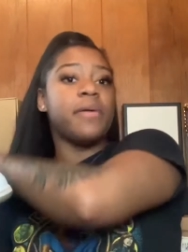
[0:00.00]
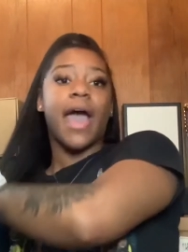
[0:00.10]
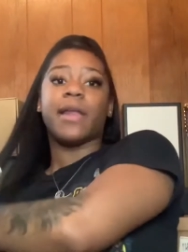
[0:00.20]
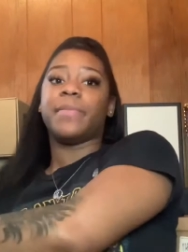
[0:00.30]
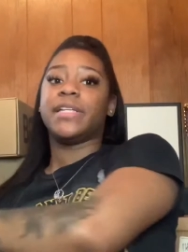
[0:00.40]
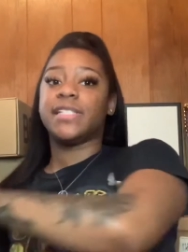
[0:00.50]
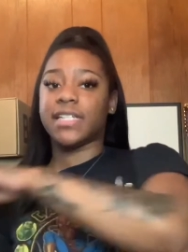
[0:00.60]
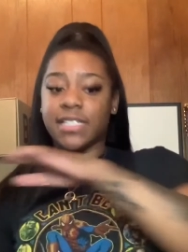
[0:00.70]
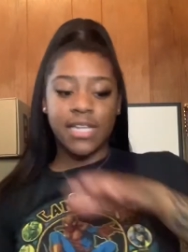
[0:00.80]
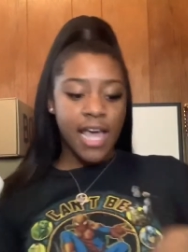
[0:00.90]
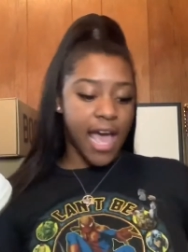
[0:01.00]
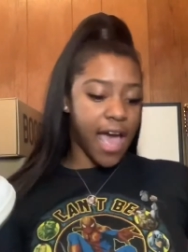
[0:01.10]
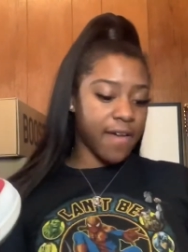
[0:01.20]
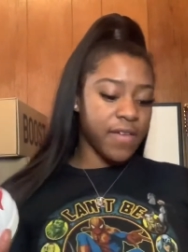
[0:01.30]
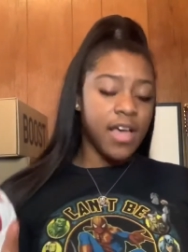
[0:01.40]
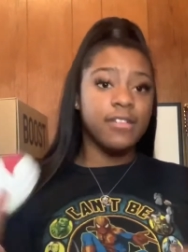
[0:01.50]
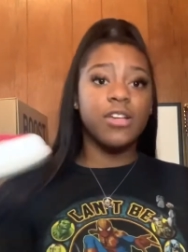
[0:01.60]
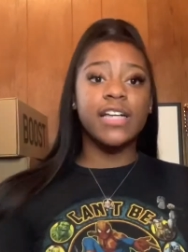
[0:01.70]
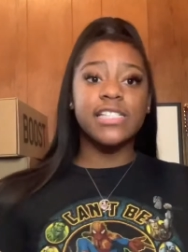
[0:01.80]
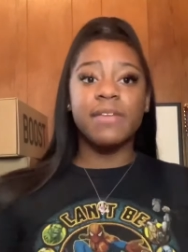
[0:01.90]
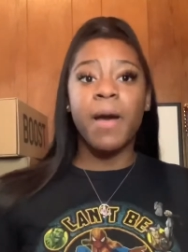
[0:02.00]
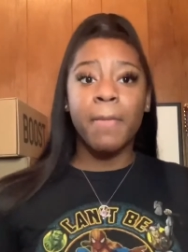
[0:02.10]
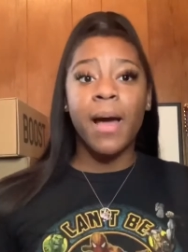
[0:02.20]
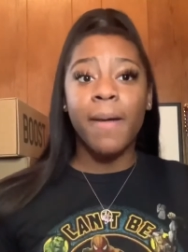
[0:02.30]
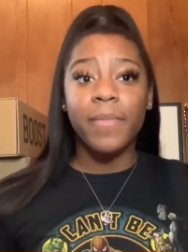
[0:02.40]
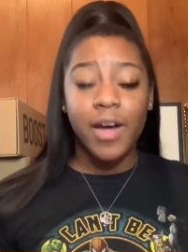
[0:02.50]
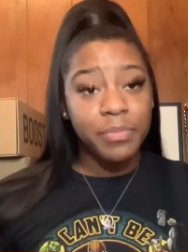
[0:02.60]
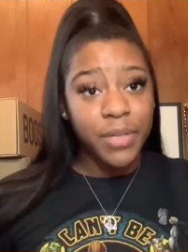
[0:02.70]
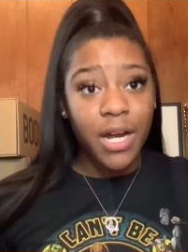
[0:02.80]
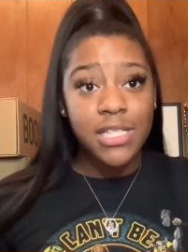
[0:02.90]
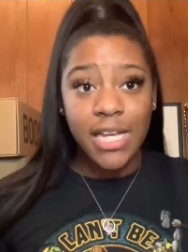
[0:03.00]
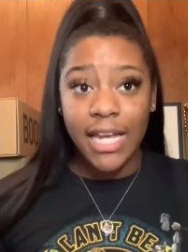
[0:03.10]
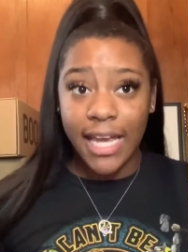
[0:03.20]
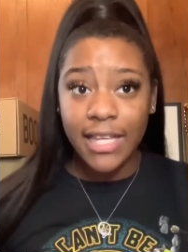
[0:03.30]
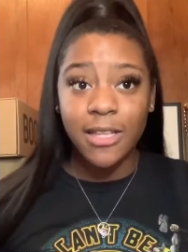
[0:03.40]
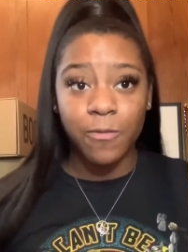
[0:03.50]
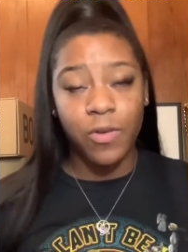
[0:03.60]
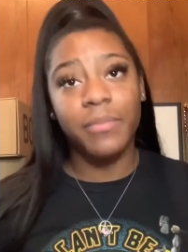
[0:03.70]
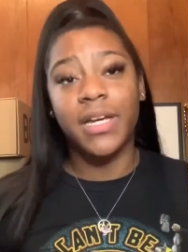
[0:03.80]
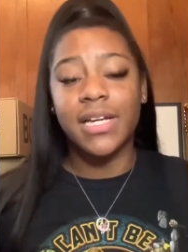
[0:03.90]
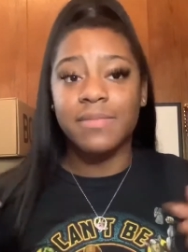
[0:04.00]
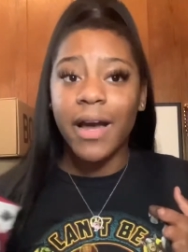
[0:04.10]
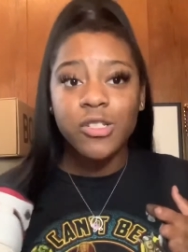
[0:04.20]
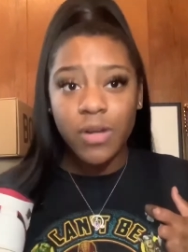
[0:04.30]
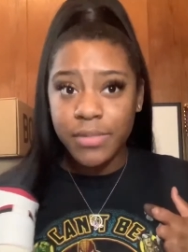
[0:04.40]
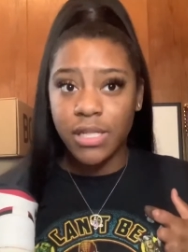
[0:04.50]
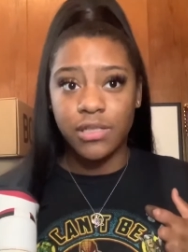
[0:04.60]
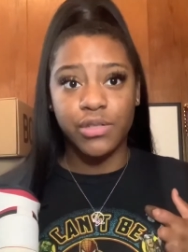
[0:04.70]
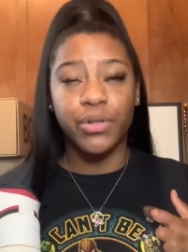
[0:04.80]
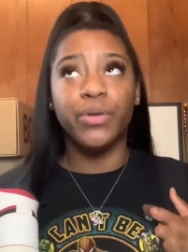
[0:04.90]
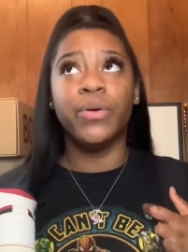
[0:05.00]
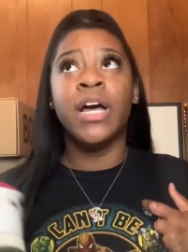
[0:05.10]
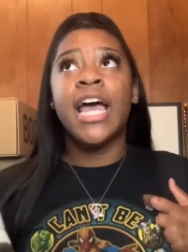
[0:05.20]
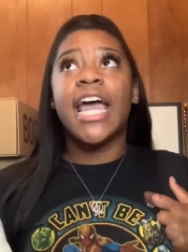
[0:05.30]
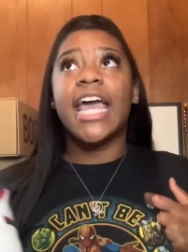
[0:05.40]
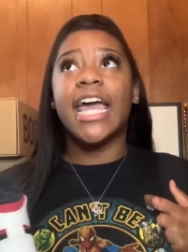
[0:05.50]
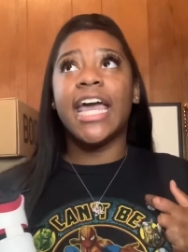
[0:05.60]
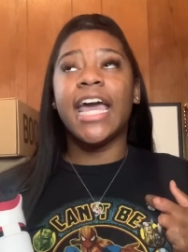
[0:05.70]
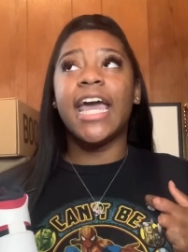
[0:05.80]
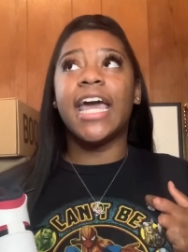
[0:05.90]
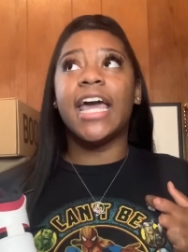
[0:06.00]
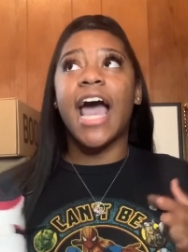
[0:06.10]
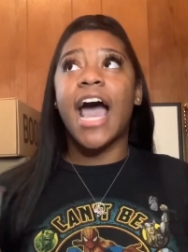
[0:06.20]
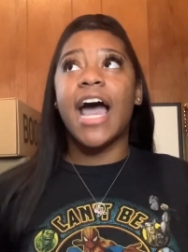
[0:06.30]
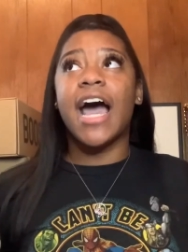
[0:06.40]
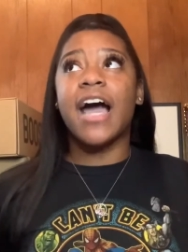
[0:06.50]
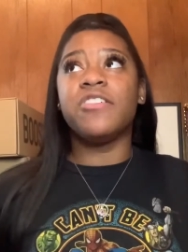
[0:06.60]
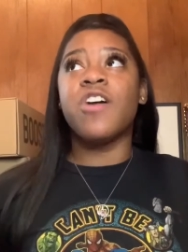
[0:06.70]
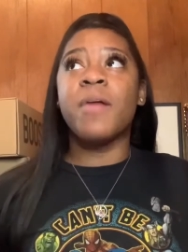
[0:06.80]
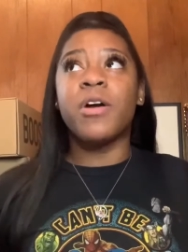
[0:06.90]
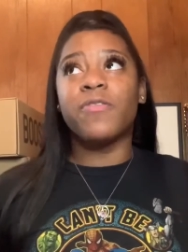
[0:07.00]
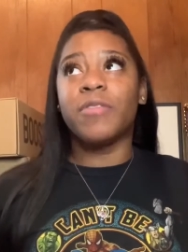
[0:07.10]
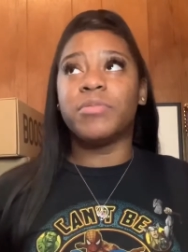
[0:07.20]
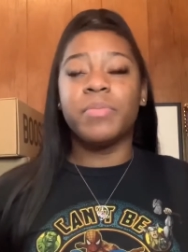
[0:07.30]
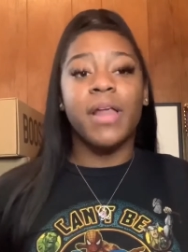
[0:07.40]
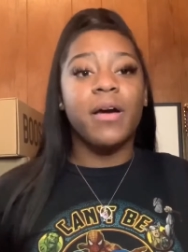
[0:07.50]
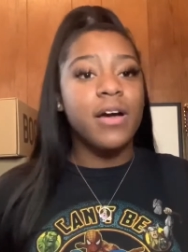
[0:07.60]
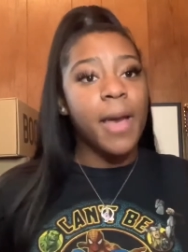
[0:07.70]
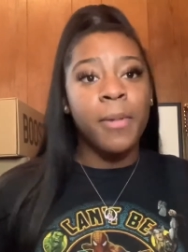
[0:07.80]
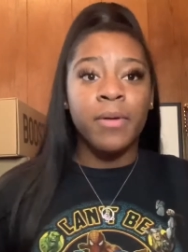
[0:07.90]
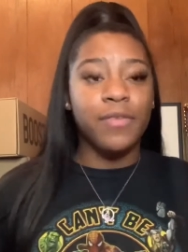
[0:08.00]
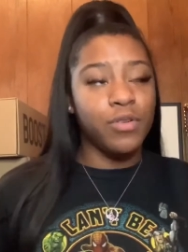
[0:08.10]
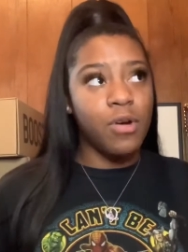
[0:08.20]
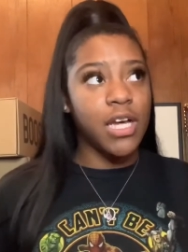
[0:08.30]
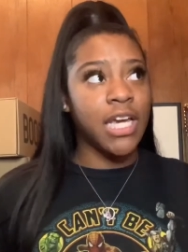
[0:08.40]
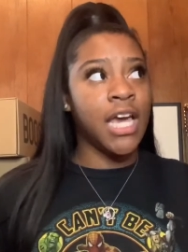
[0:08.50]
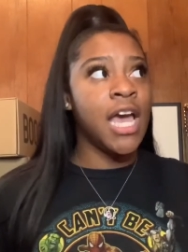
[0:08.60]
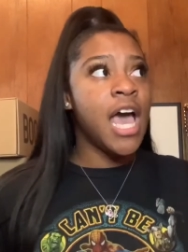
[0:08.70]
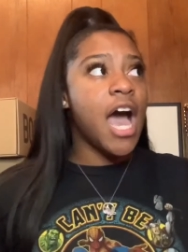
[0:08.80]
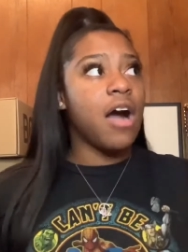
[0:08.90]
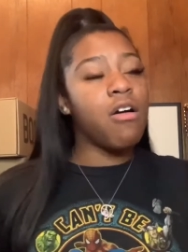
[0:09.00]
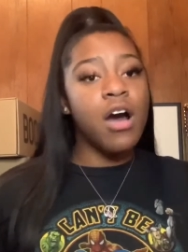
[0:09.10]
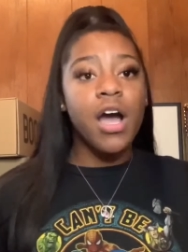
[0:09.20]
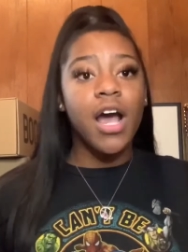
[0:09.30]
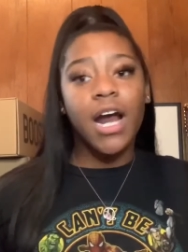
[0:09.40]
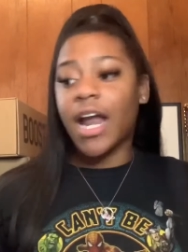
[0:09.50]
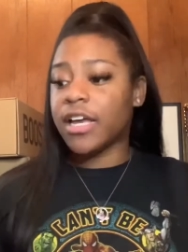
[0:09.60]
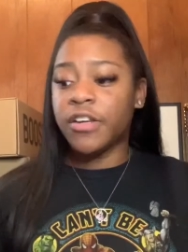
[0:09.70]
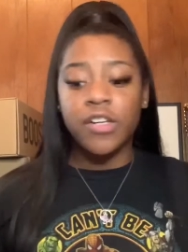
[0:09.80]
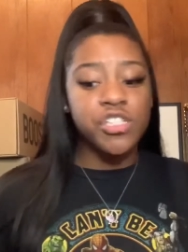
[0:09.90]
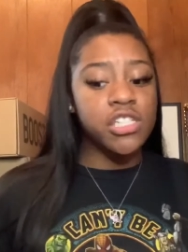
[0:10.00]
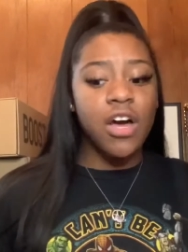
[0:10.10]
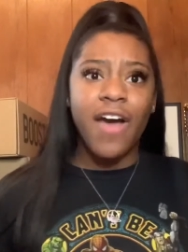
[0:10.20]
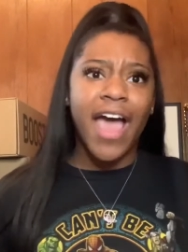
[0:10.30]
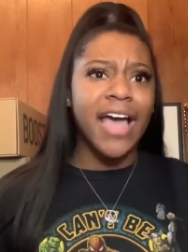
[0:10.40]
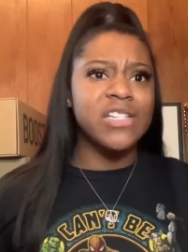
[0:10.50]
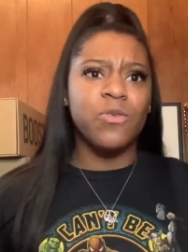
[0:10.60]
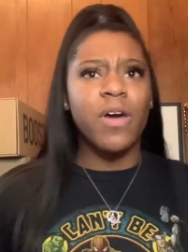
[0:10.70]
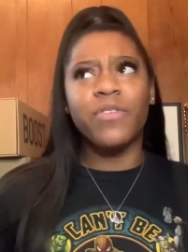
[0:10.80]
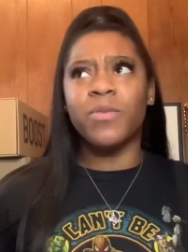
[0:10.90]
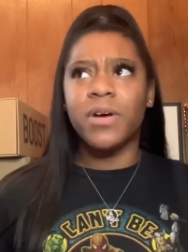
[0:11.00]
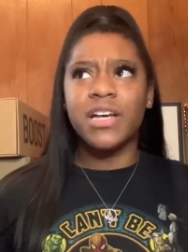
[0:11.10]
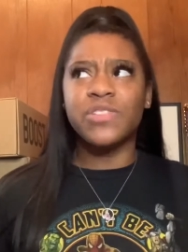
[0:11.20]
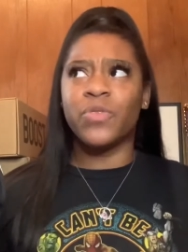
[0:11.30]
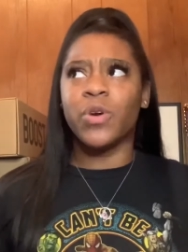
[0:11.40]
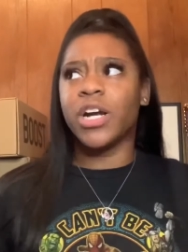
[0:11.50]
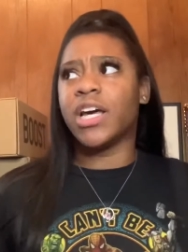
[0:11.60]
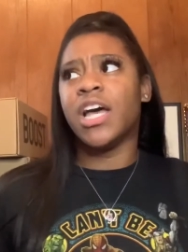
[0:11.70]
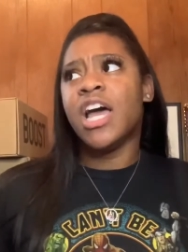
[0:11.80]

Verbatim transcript: had them in a six and a half. So I sent my mom up there to get them for me because mind you, I'm still in school. And you know, I'm on the phone with people like, okay, my mom's gonna walk in. I call her, like, you know, just go ask whoever it was for the